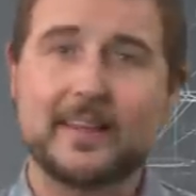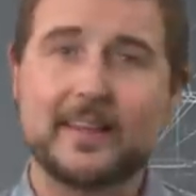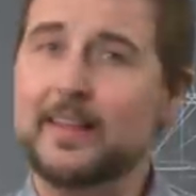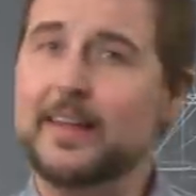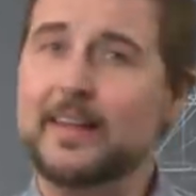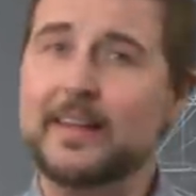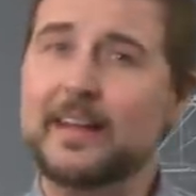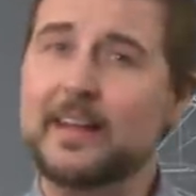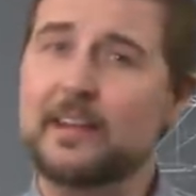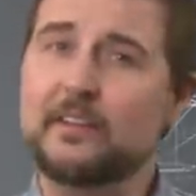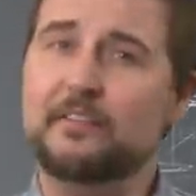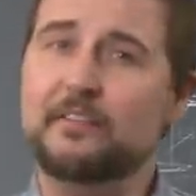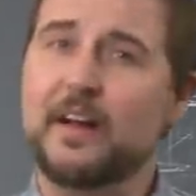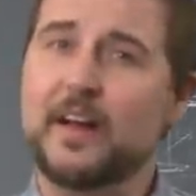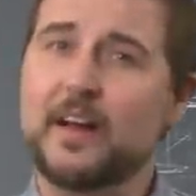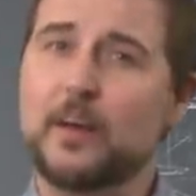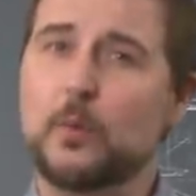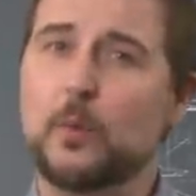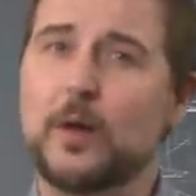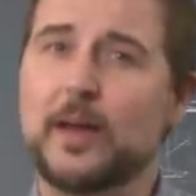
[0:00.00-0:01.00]
they need to
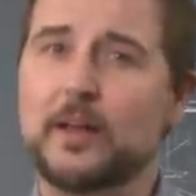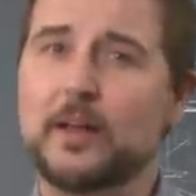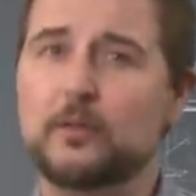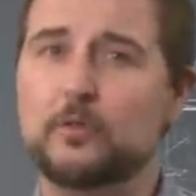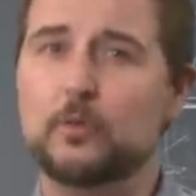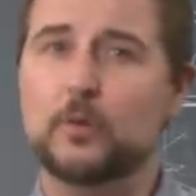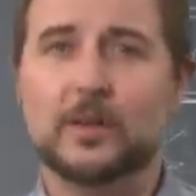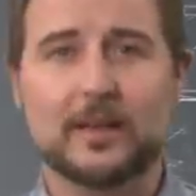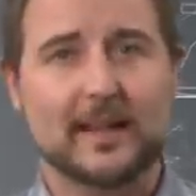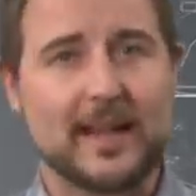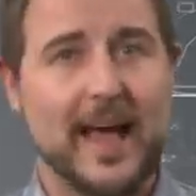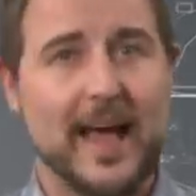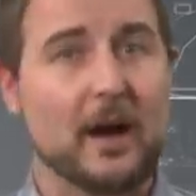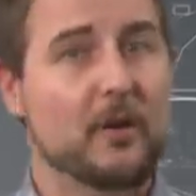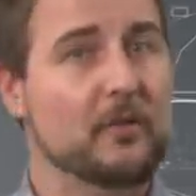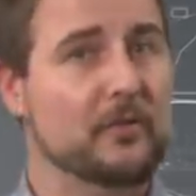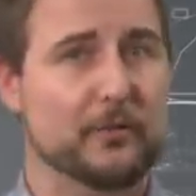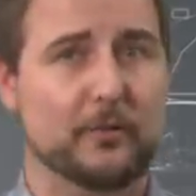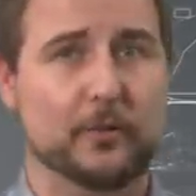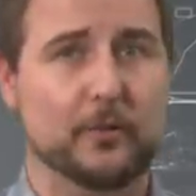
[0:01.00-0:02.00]
find a way to
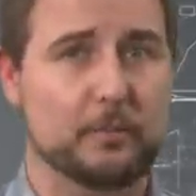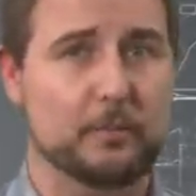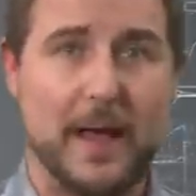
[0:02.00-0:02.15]
allow for